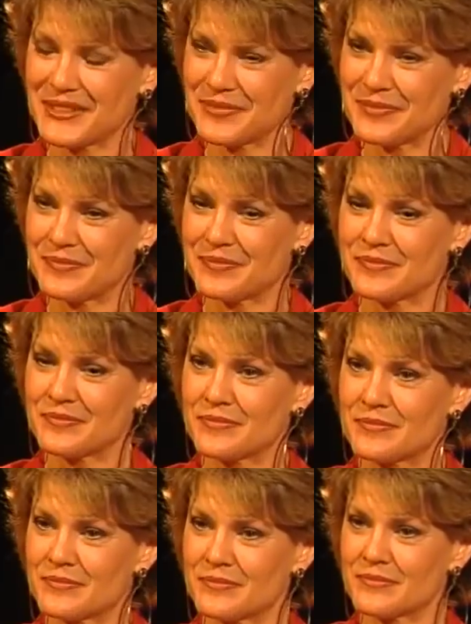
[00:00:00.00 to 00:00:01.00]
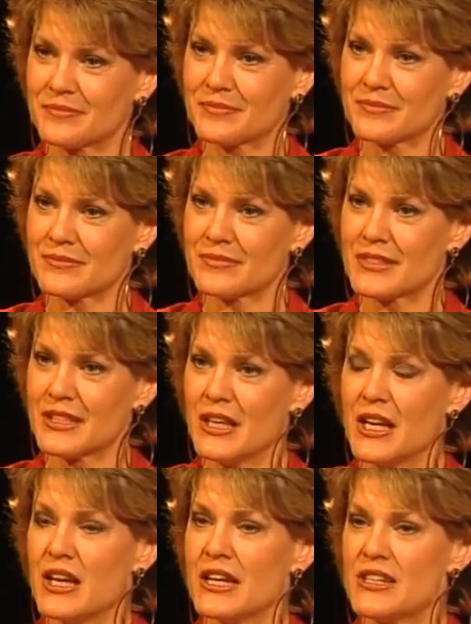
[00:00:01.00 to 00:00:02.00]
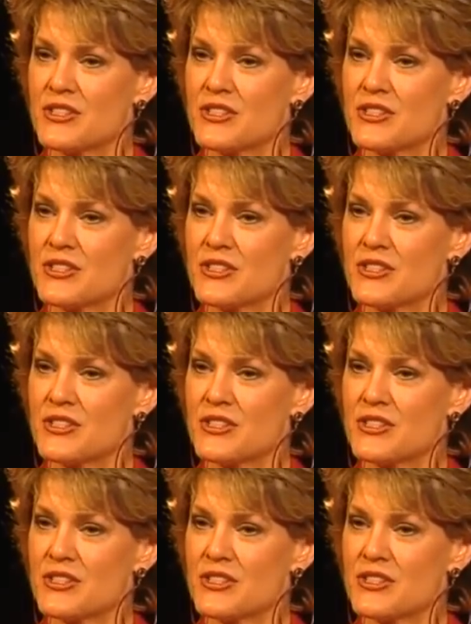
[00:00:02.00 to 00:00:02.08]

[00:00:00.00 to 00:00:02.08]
an Easter Seal thing. Was